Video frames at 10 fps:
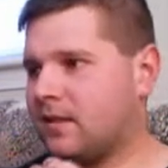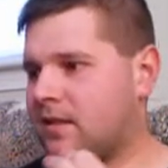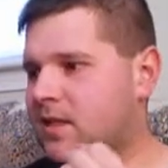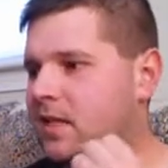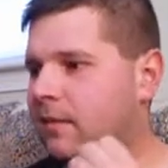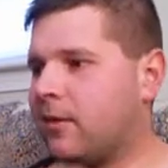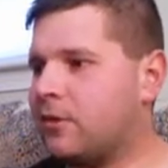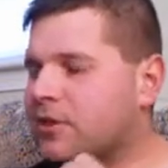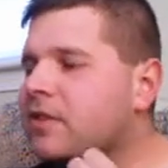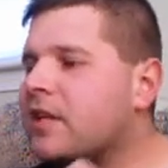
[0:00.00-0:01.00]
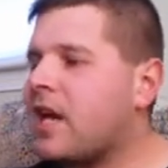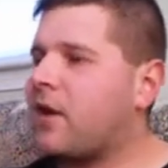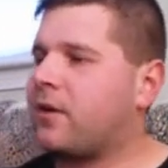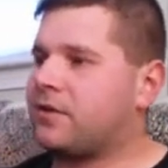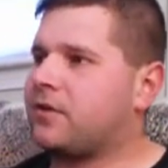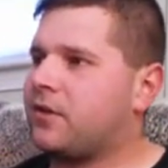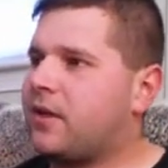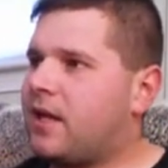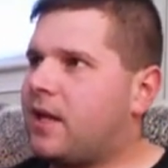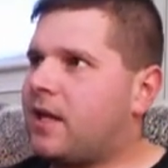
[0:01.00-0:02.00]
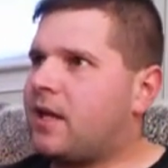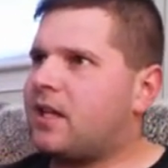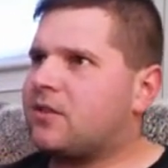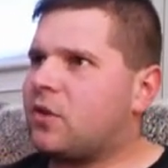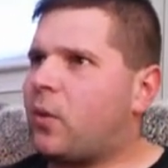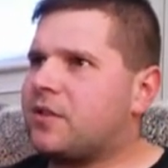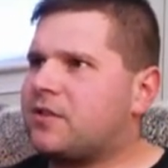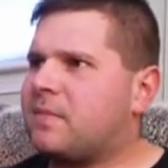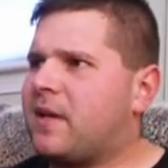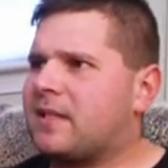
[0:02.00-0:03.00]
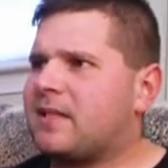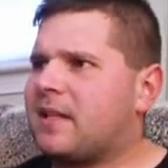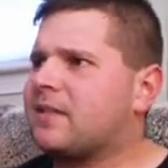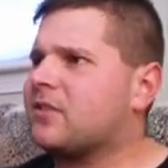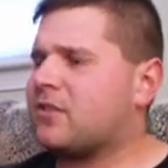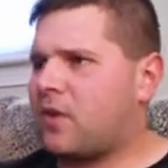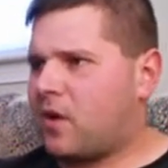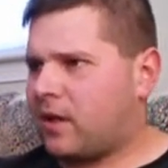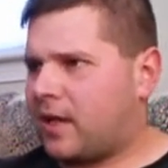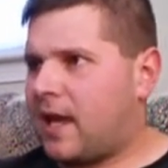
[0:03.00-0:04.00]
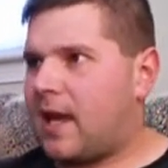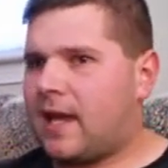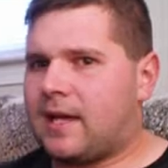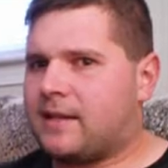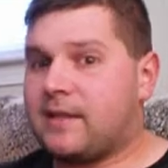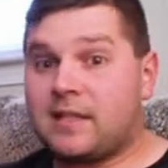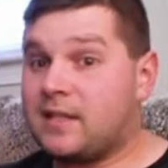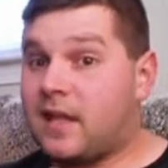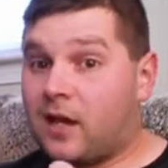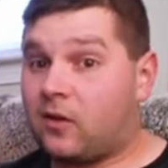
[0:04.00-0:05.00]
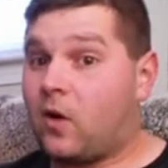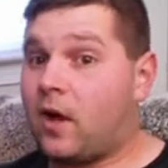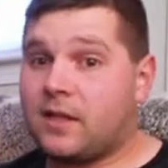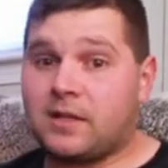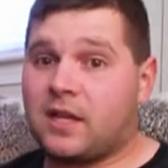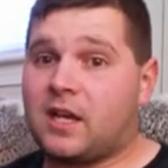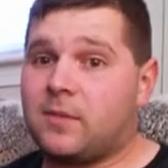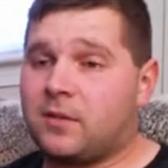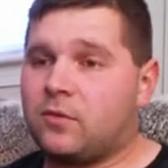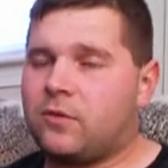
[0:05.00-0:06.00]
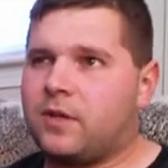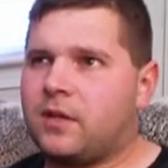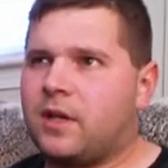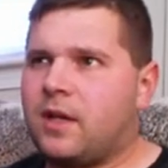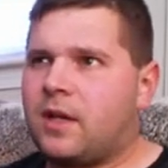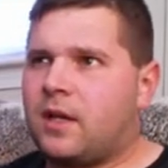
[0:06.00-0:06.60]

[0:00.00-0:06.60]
the emotion of the character is always depicted in song, and they did that a lot in the animated movie.